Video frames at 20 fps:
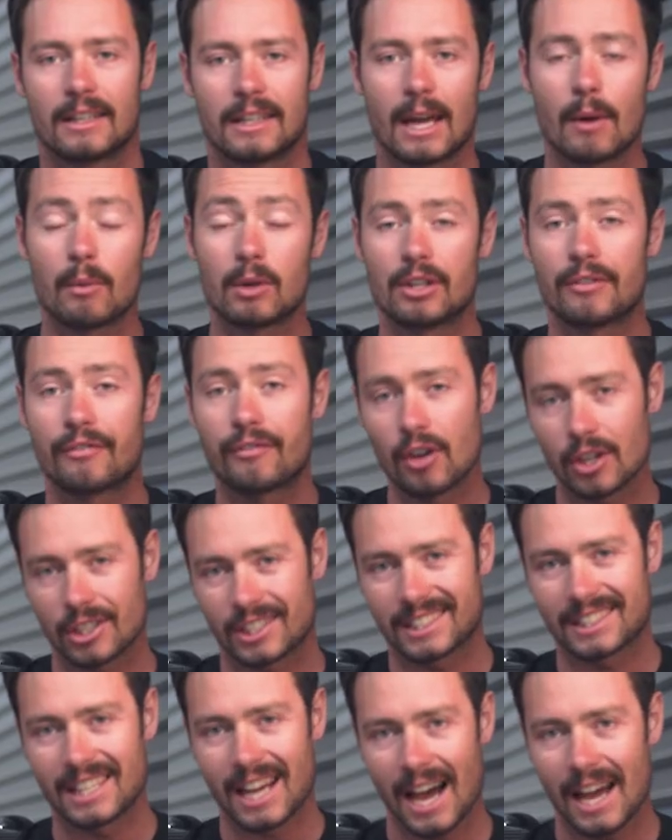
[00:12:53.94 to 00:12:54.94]
Now when you
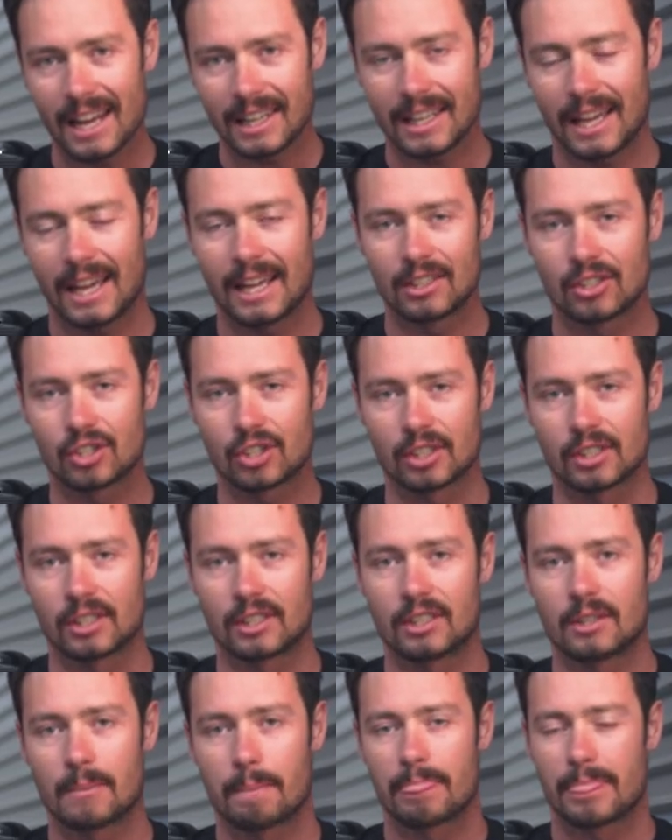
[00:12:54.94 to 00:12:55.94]
first start an
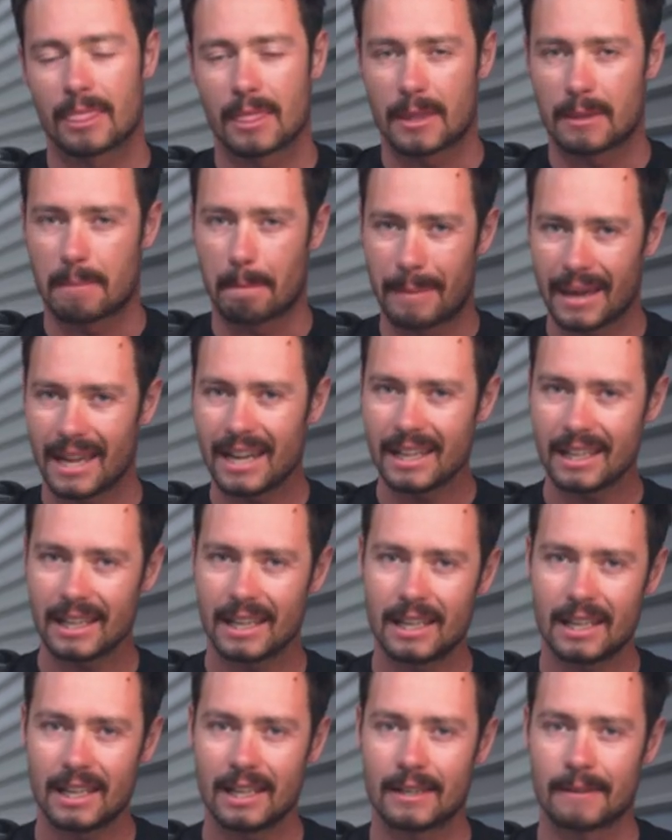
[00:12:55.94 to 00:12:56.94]
engine, bedding
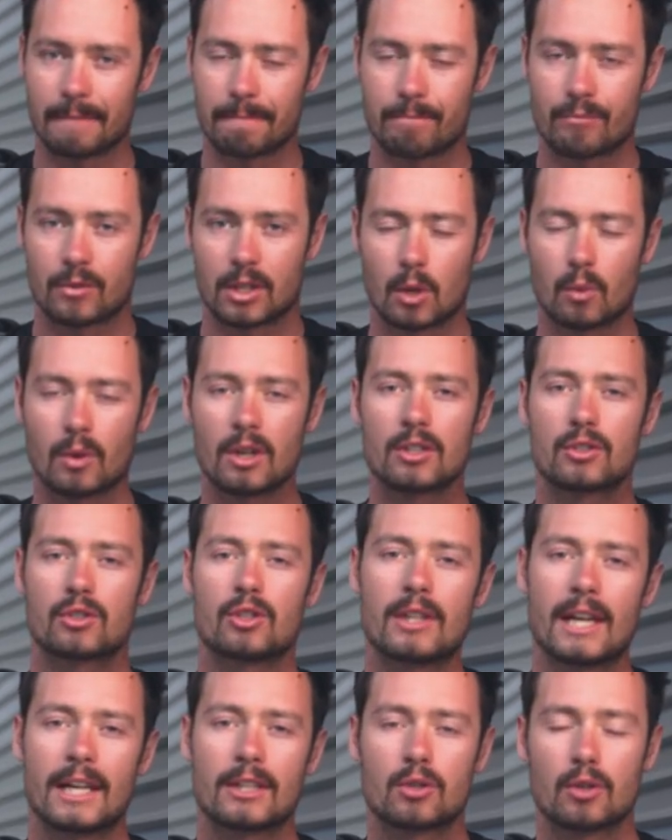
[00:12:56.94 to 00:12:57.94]
it in, you want to
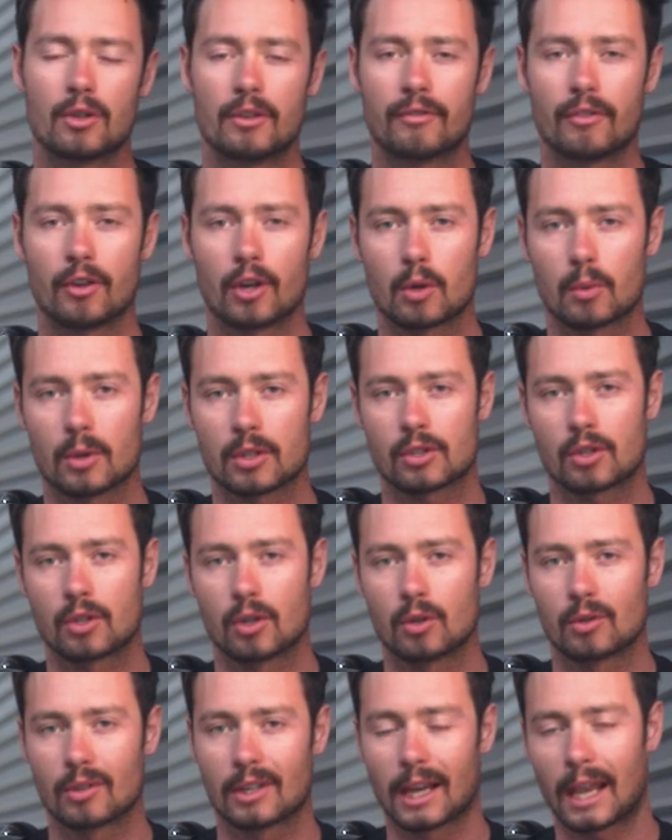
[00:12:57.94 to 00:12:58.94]
do that to avoid what's
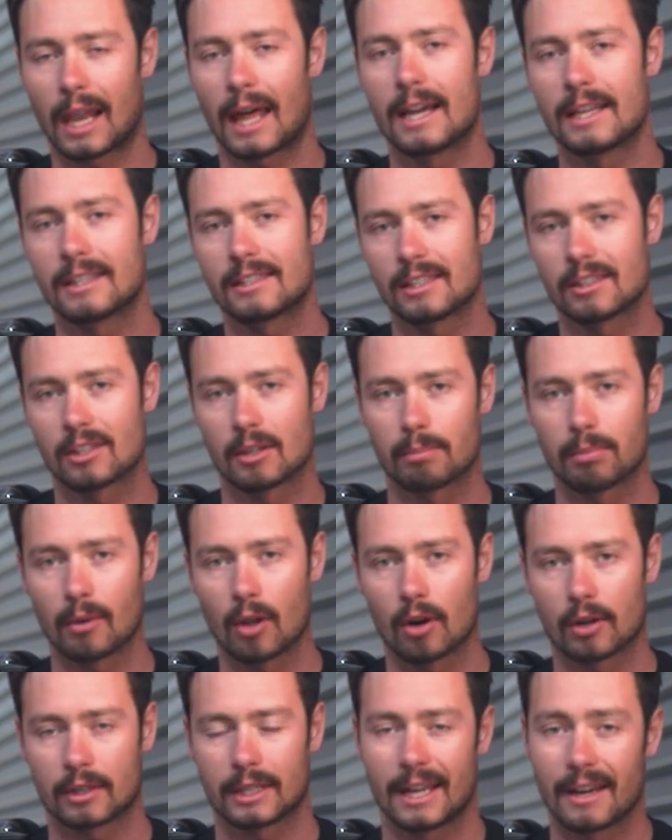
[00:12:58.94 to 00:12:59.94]
called glazing the
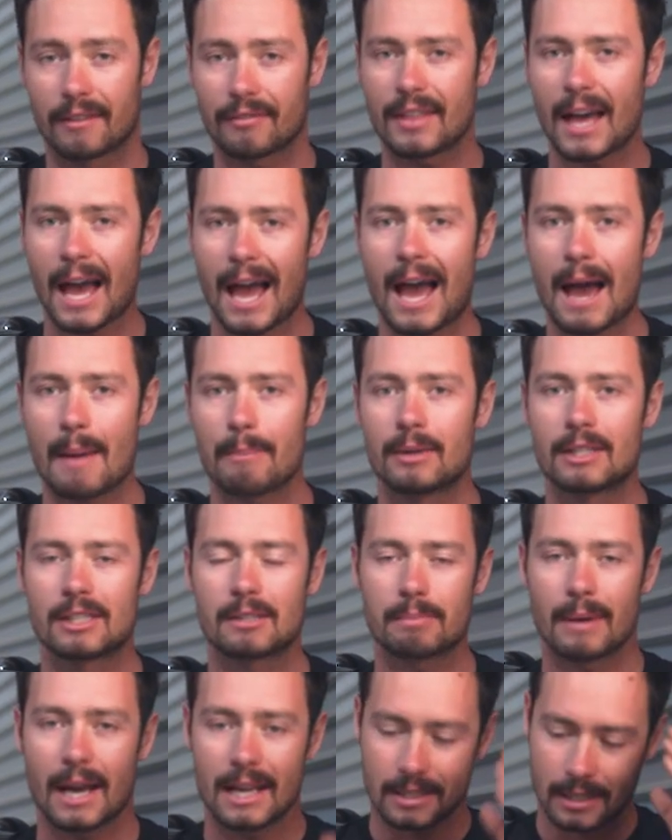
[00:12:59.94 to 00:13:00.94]
block. Now if that happens,
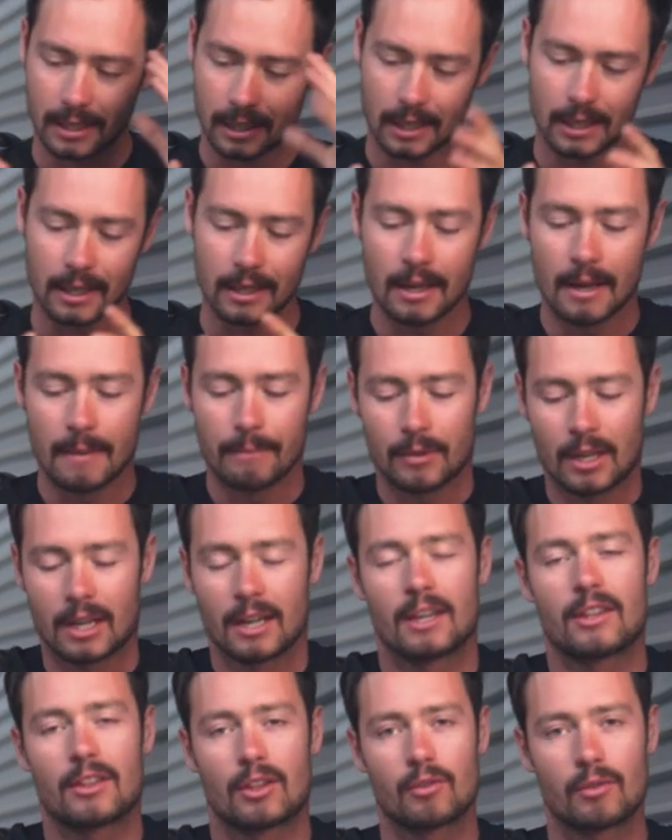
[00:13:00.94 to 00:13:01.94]
basically
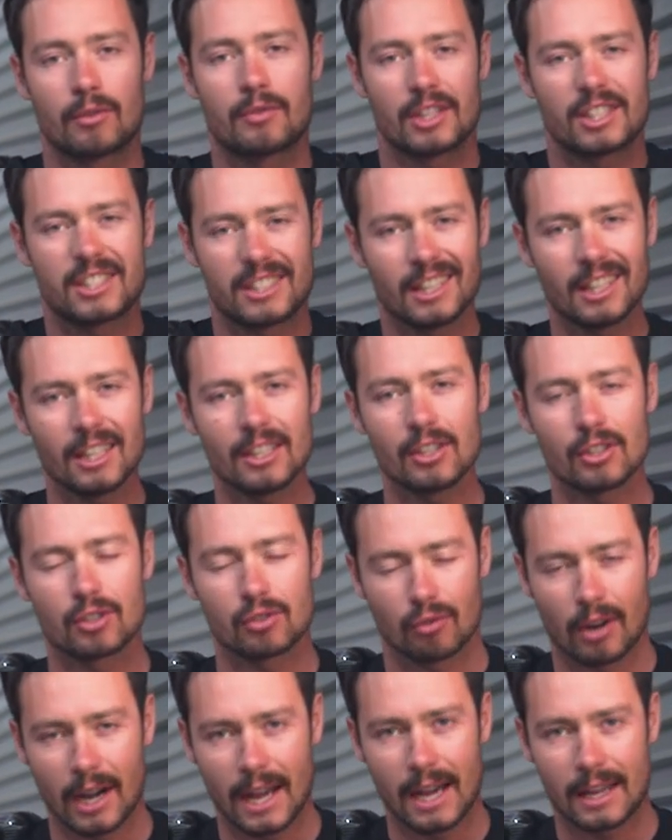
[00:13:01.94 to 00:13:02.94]
the, the cylinder's
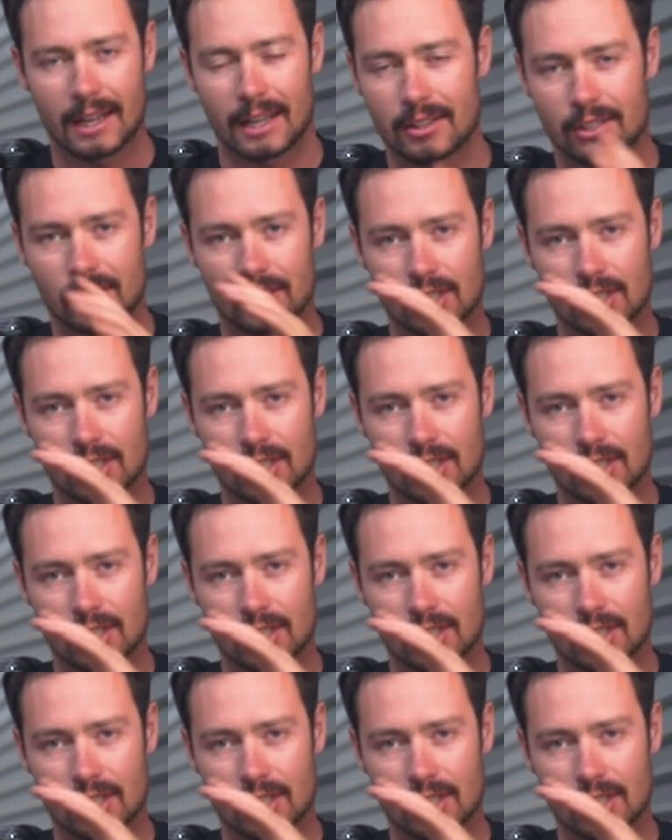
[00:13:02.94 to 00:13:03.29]
round and